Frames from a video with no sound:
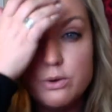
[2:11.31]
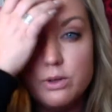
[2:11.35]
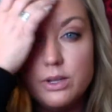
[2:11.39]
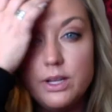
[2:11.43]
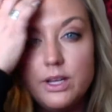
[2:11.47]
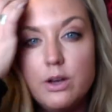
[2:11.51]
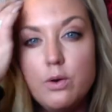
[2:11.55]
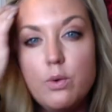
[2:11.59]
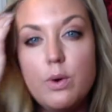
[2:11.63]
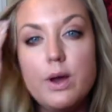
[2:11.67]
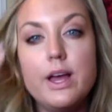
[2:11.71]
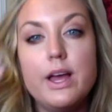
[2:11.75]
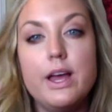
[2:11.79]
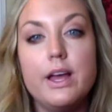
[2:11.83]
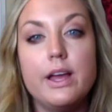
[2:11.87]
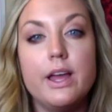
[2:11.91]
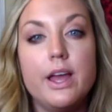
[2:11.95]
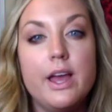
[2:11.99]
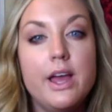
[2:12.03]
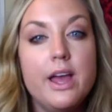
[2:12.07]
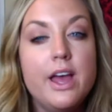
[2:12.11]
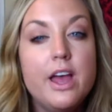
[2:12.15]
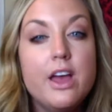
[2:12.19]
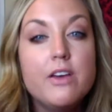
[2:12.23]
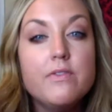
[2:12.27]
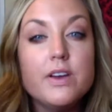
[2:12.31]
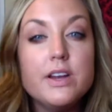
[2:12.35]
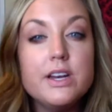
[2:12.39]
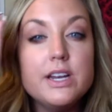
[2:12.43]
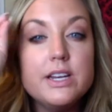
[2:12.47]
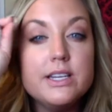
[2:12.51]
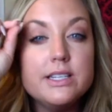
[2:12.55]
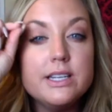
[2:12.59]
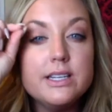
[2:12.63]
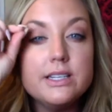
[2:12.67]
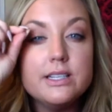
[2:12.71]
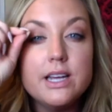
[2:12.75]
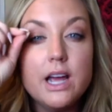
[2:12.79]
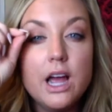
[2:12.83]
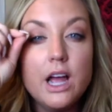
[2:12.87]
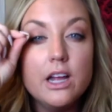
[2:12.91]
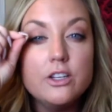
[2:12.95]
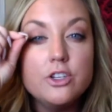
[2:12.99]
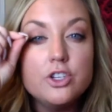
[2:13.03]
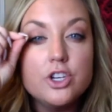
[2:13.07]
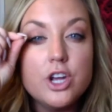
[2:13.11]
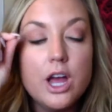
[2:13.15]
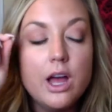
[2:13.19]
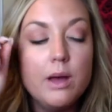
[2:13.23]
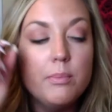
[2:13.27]
really quick, if I need to
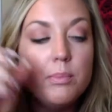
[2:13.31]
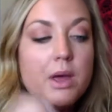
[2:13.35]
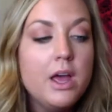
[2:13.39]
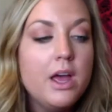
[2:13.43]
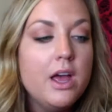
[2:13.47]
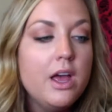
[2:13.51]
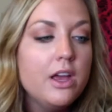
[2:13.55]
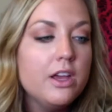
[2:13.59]
touch up,